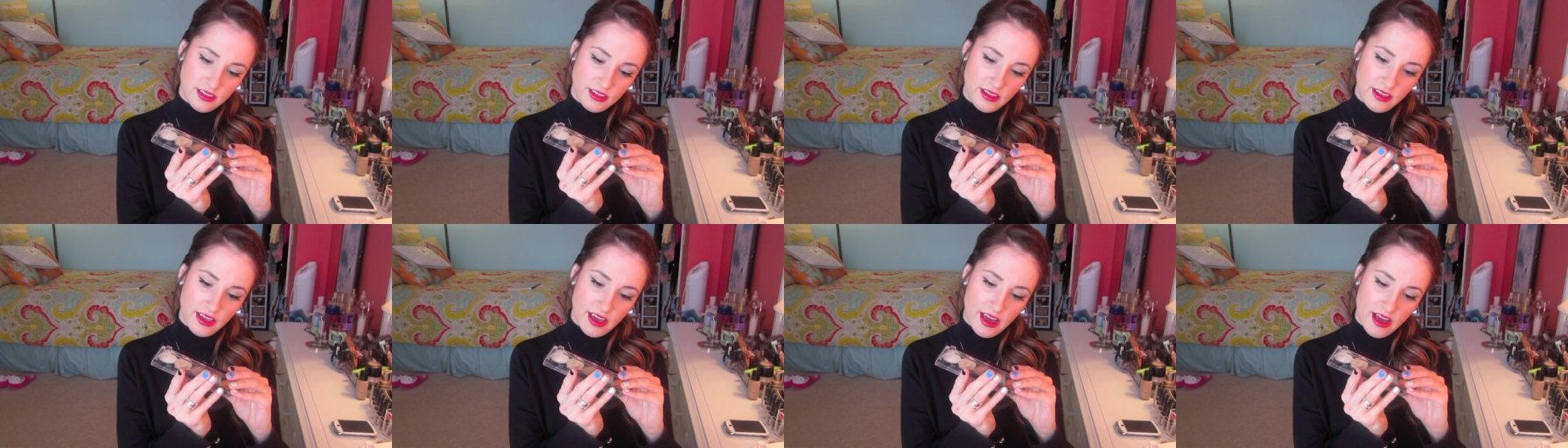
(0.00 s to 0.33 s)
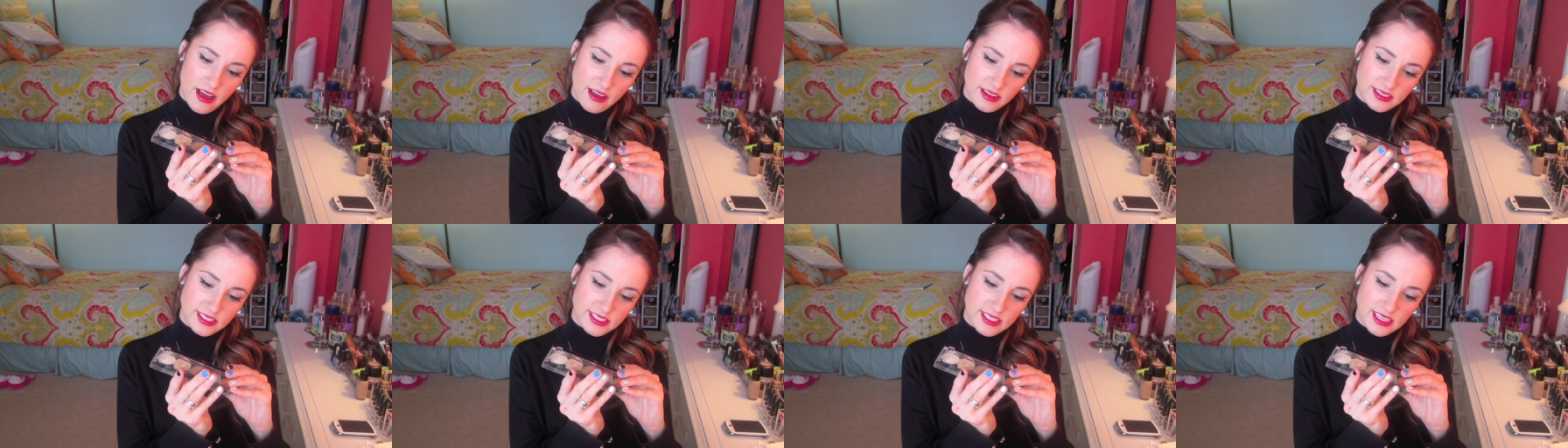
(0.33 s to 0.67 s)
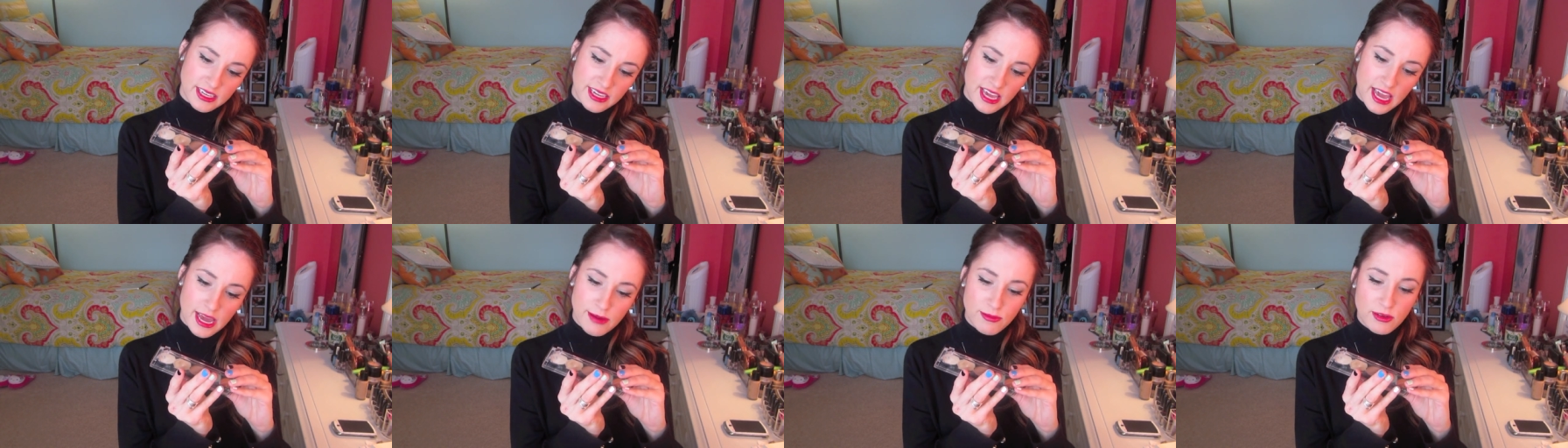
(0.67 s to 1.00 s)
yeah it's
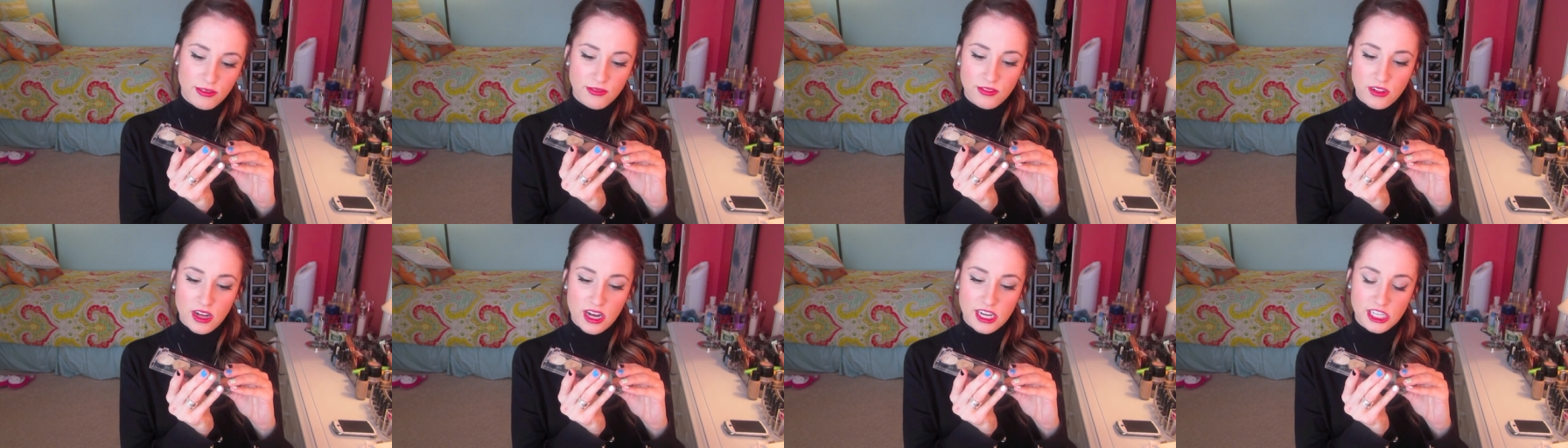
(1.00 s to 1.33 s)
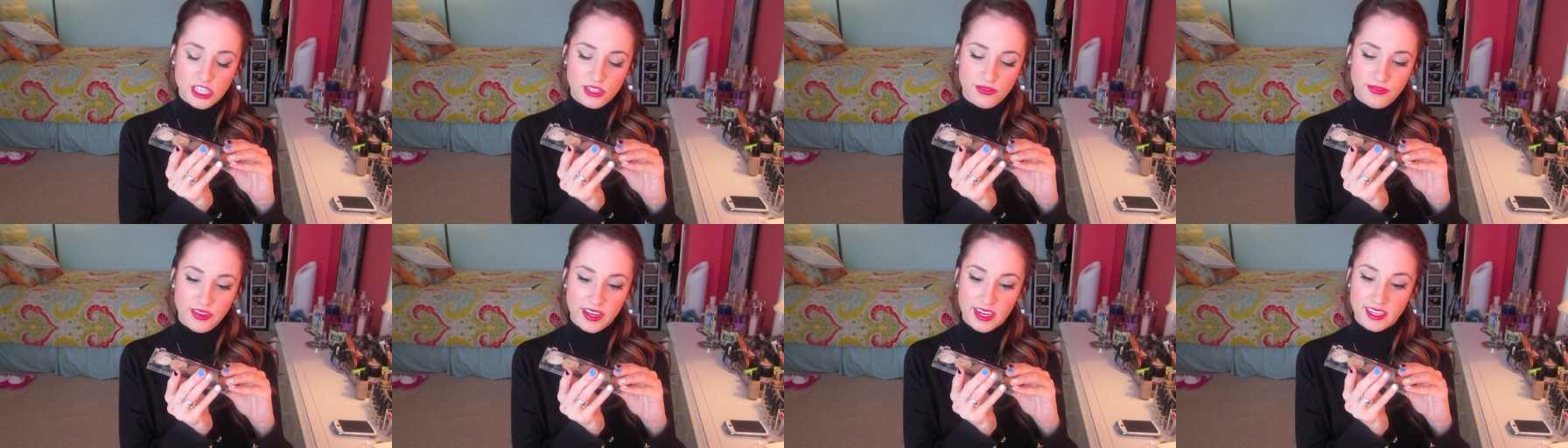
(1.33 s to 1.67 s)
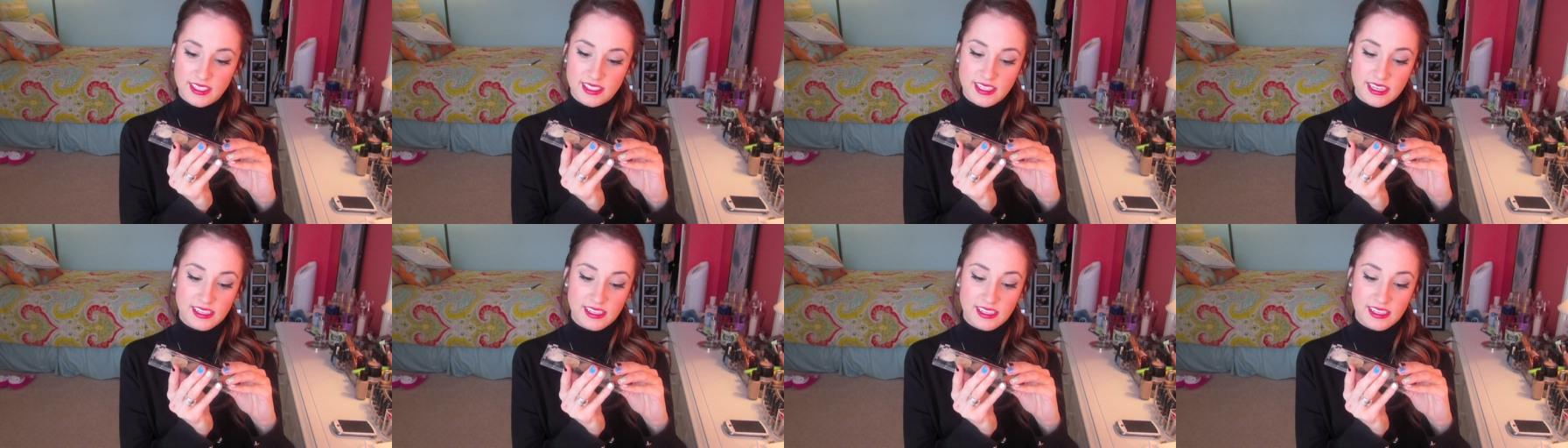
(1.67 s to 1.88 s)
the camouflage fix